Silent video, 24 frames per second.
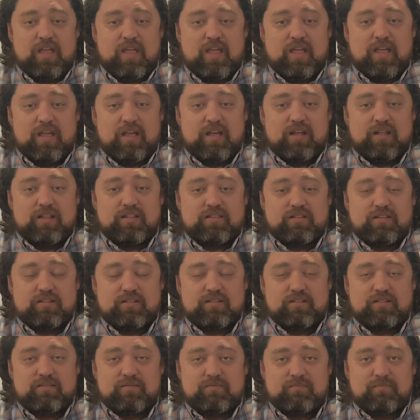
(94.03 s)
and
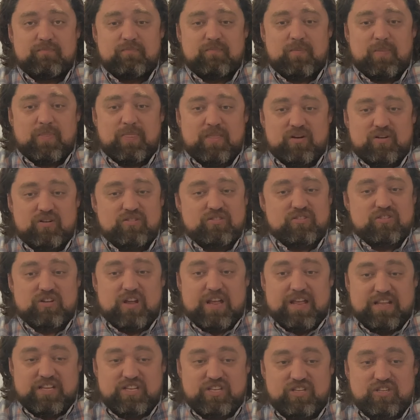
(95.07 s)
they're
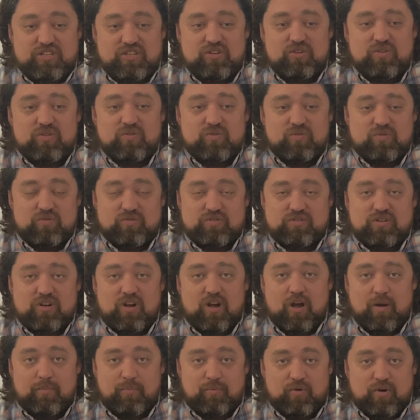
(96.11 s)
a huge
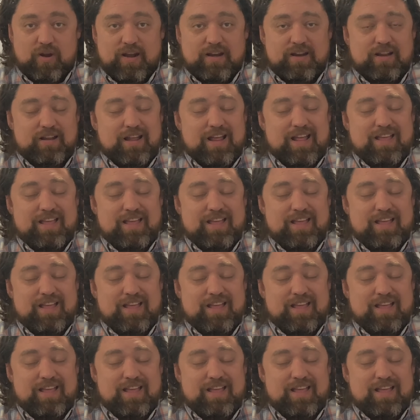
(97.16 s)
upgrade.